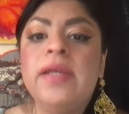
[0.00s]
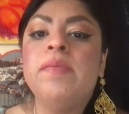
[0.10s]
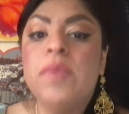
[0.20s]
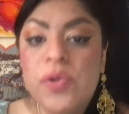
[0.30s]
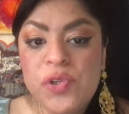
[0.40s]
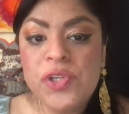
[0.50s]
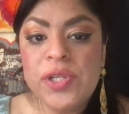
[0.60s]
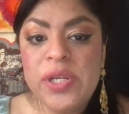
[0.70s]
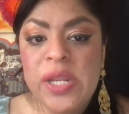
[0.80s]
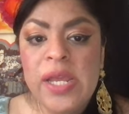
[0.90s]
in
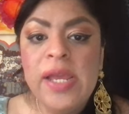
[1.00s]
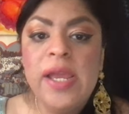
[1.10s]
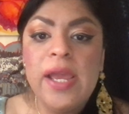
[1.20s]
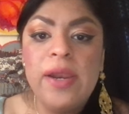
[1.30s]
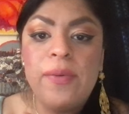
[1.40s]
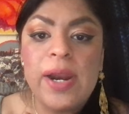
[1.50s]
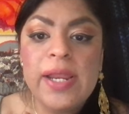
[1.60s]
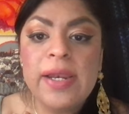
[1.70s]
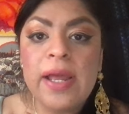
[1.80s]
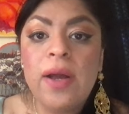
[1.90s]
motion. And
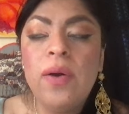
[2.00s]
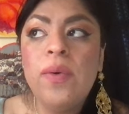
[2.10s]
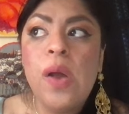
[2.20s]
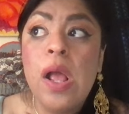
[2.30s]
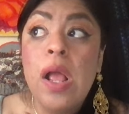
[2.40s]
right now,